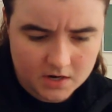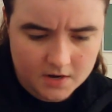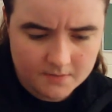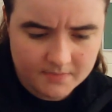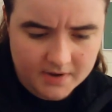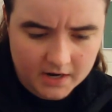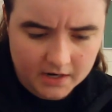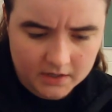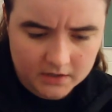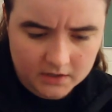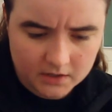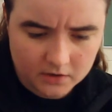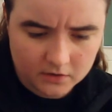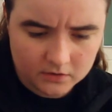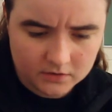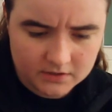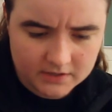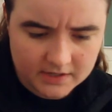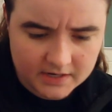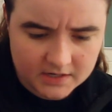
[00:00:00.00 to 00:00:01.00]
"Back in the
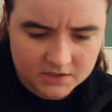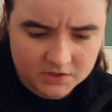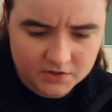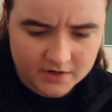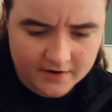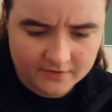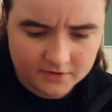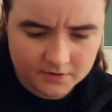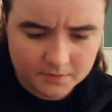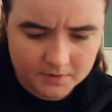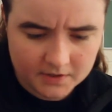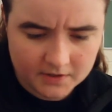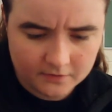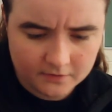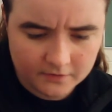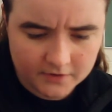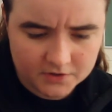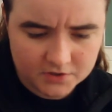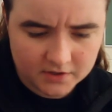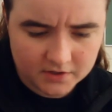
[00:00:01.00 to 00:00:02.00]
old days, you'd have to be an
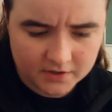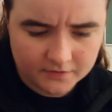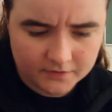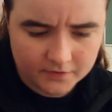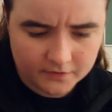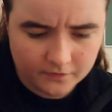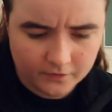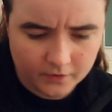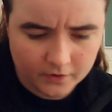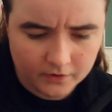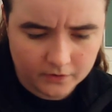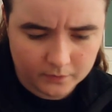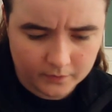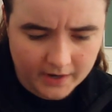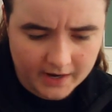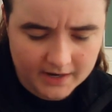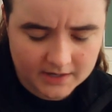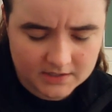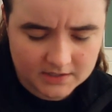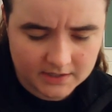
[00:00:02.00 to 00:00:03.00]
official of the 4th
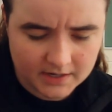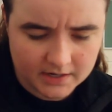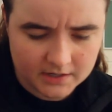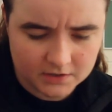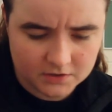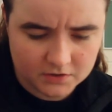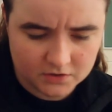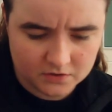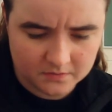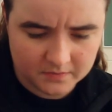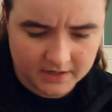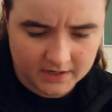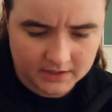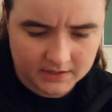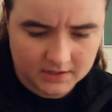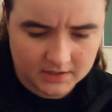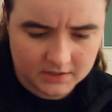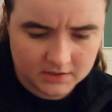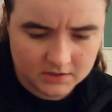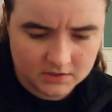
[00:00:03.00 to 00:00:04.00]
rank to get a tomb like
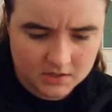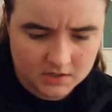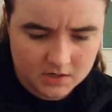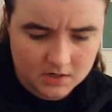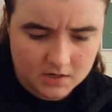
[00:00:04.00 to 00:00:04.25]
this.